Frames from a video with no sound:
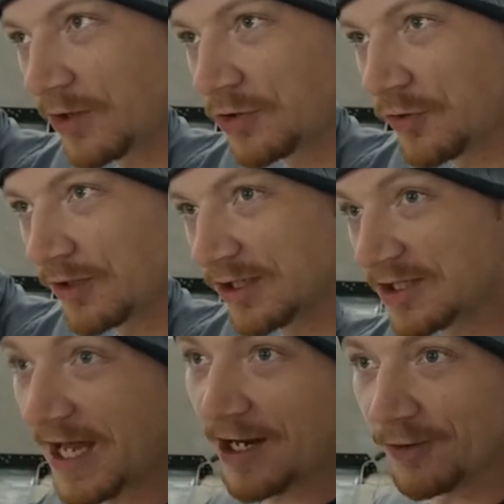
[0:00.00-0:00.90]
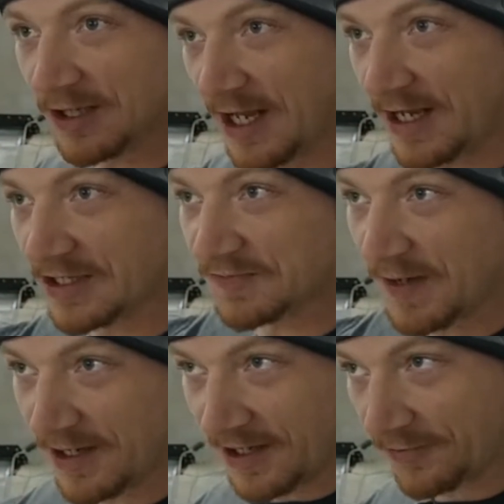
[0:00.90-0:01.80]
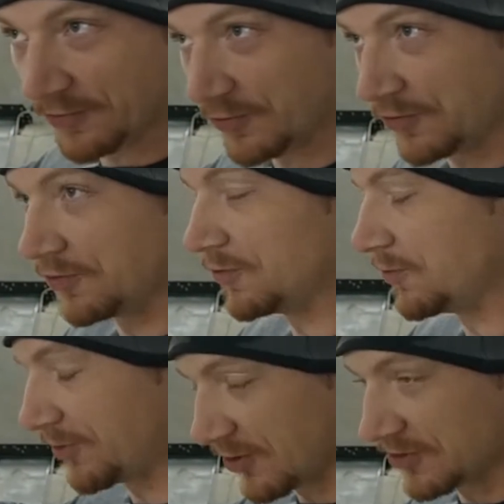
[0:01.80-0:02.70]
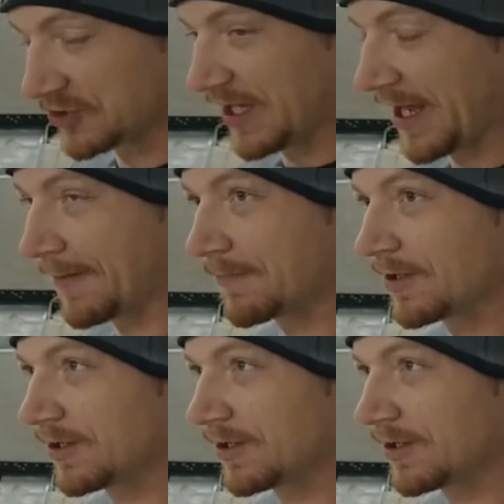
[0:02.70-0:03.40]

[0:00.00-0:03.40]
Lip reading: doing 10-hour days Monday through Thursday